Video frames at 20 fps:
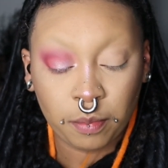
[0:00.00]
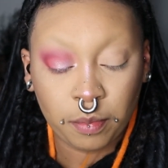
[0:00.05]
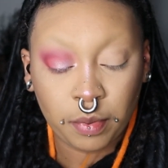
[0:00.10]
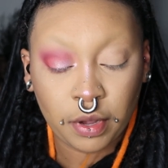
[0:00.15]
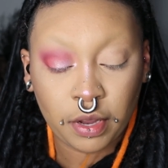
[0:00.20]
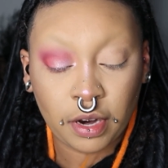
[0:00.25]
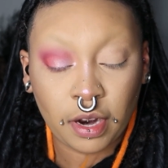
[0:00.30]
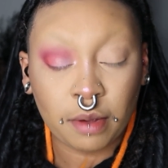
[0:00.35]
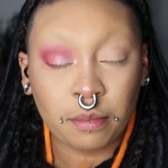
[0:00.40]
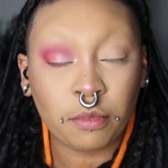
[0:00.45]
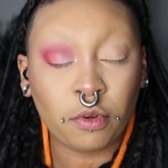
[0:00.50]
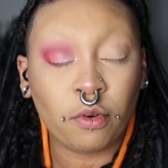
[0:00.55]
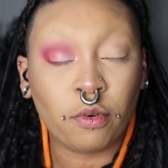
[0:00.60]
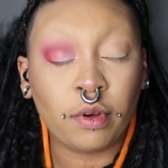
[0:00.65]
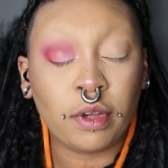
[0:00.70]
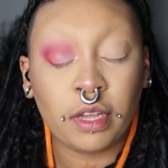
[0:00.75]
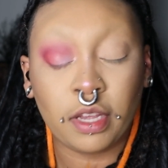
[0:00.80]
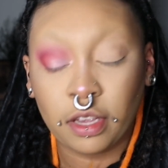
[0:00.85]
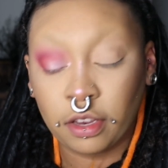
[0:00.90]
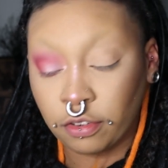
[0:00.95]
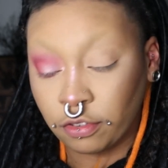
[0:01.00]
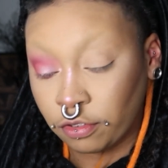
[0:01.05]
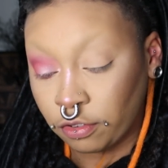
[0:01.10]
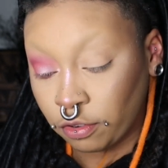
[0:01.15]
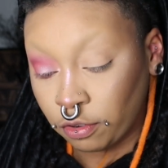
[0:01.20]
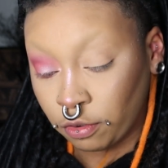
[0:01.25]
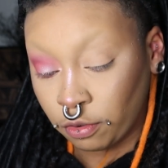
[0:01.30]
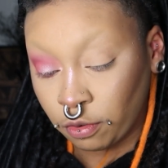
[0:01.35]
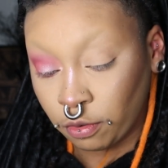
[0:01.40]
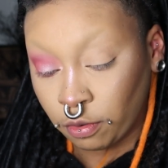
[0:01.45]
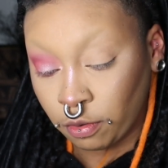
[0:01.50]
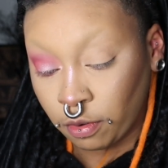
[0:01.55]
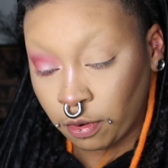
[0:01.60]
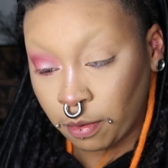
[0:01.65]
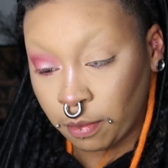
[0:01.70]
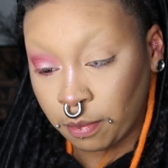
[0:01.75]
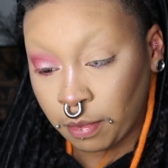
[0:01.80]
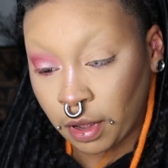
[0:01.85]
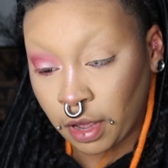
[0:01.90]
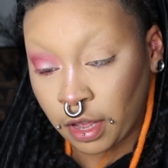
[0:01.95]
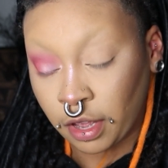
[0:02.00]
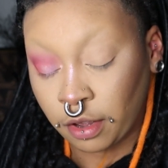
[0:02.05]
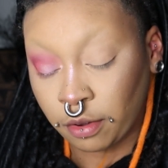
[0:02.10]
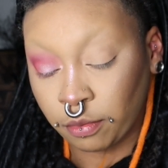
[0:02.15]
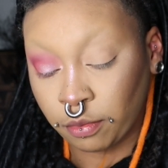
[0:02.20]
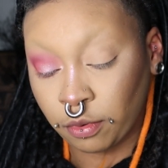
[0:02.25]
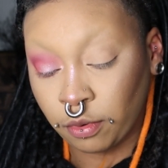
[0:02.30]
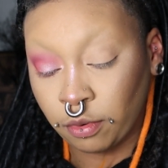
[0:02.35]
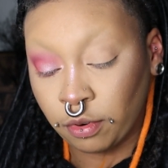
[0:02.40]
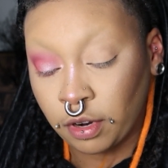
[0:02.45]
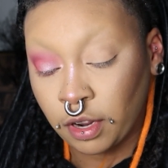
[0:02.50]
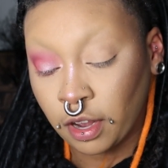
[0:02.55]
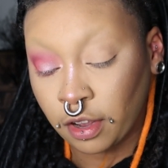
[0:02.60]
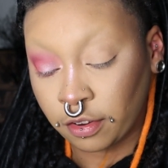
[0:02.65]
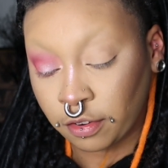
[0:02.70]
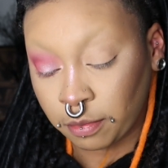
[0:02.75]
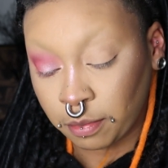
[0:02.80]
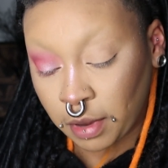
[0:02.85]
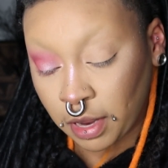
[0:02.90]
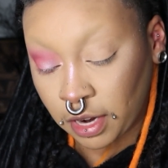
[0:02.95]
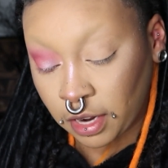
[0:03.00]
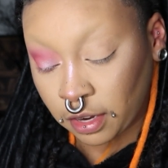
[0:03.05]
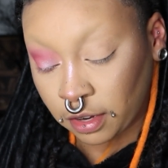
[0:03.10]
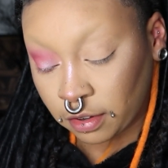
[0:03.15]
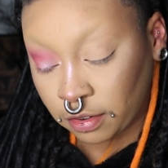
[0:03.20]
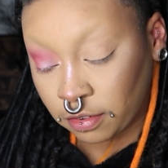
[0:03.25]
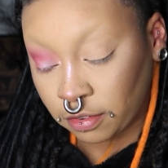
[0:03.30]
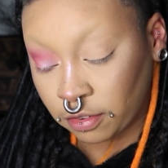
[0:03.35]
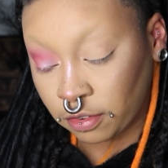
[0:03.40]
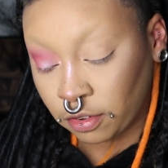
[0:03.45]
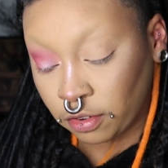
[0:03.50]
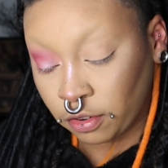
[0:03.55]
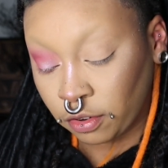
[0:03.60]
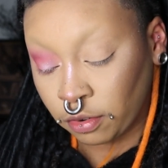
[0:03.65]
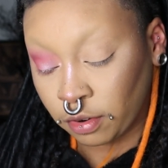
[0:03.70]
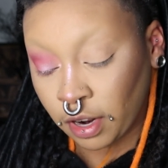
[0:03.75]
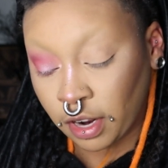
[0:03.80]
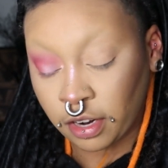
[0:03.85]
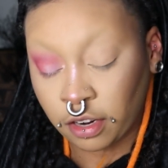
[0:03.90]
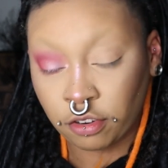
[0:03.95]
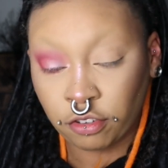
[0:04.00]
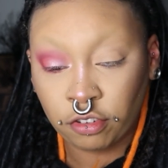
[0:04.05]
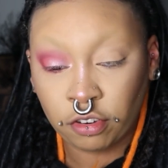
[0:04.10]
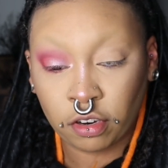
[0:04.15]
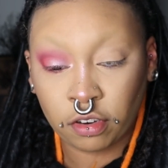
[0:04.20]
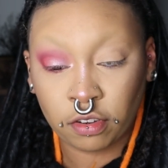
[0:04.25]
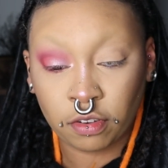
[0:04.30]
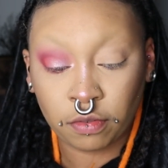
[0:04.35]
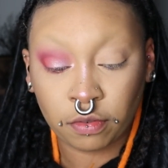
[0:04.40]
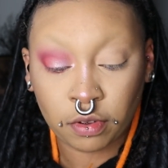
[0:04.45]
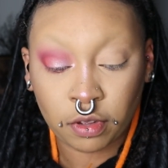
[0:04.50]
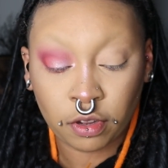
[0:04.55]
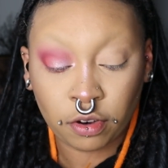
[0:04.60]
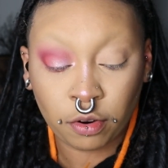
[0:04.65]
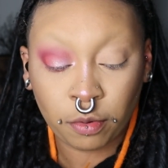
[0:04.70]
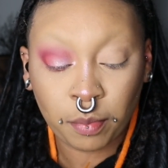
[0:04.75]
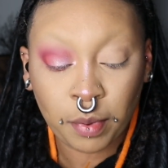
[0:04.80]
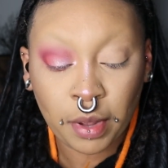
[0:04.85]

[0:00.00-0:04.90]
But I'm going into my Rude Cosmetics United Shades of Glitter